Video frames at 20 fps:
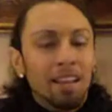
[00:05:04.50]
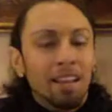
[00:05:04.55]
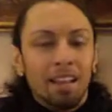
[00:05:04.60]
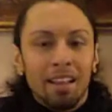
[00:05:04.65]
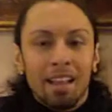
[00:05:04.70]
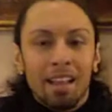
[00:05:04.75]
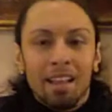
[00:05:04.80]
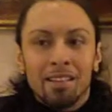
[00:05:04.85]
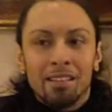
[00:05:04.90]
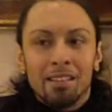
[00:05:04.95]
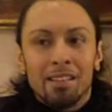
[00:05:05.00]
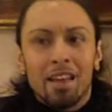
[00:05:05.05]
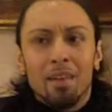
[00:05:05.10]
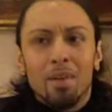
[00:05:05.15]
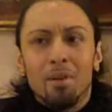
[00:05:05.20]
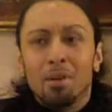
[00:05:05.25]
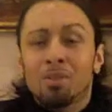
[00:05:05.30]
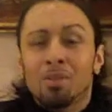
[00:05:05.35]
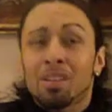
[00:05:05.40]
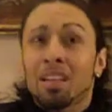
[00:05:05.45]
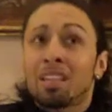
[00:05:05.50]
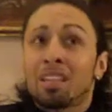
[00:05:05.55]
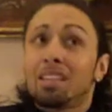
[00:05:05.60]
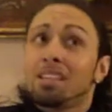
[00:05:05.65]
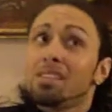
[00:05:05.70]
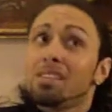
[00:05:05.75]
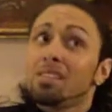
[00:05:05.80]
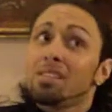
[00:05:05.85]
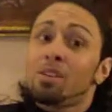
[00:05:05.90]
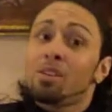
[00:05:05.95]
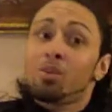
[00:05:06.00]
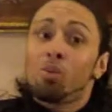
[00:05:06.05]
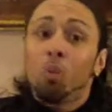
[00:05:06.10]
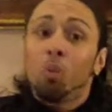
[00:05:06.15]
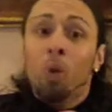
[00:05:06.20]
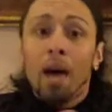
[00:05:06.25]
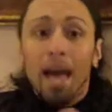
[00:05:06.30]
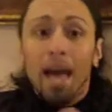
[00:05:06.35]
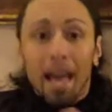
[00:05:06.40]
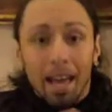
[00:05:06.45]
the last time, I was like, this
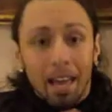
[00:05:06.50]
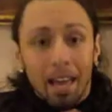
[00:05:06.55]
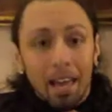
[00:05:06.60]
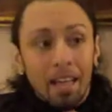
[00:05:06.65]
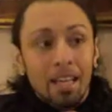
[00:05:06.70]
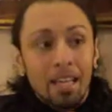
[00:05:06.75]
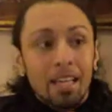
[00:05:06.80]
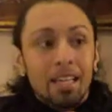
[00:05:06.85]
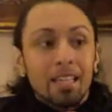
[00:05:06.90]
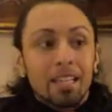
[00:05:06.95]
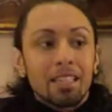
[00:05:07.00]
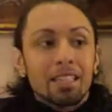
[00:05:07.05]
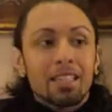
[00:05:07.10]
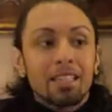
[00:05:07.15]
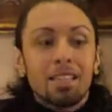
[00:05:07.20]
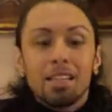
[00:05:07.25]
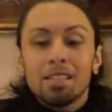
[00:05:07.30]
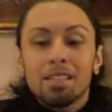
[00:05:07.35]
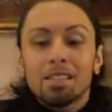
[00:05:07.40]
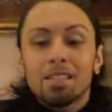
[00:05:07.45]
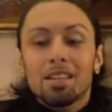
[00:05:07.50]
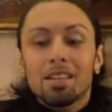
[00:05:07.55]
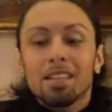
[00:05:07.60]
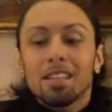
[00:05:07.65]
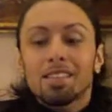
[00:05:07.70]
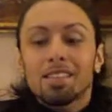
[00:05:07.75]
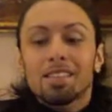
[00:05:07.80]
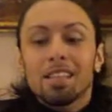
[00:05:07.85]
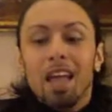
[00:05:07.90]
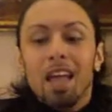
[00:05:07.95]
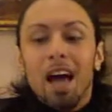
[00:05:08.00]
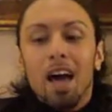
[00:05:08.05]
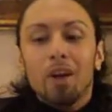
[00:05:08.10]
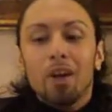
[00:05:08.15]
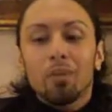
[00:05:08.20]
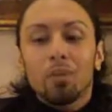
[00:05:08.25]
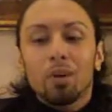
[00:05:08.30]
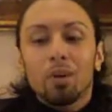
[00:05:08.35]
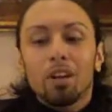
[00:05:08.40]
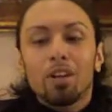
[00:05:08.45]
is whack. This is not
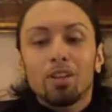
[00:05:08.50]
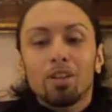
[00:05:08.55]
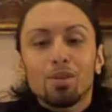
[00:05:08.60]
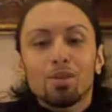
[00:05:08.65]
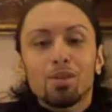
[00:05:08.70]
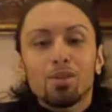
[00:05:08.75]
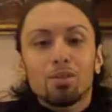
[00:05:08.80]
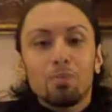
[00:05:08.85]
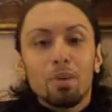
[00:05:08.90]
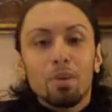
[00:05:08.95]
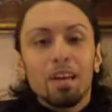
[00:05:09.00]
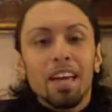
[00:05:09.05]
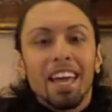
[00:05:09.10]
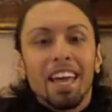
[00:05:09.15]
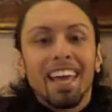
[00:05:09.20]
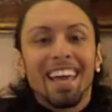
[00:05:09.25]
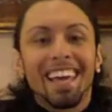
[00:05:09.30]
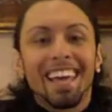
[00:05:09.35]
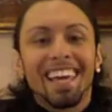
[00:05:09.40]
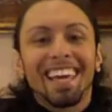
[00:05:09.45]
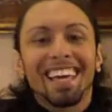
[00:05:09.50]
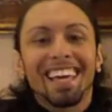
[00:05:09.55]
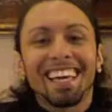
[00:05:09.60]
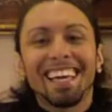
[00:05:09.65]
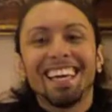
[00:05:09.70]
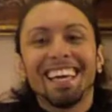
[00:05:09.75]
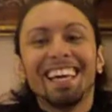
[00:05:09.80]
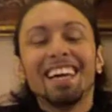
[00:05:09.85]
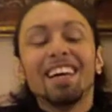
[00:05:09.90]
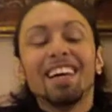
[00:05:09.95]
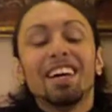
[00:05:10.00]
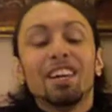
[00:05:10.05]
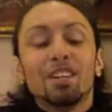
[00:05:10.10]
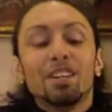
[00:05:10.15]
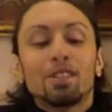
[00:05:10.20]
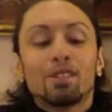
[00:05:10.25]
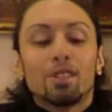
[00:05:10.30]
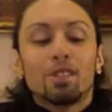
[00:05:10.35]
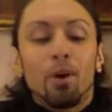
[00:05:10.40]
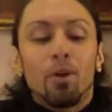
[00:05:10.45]
what it used to be.
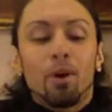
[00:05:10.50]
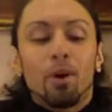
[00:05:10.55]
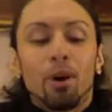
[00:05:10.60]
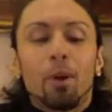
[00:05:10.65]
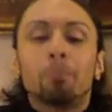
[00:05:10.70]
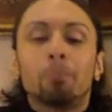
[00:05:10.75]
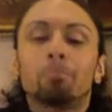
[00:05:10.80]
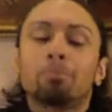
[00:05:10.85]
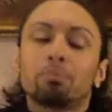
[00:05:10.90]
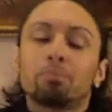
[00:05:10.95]
So,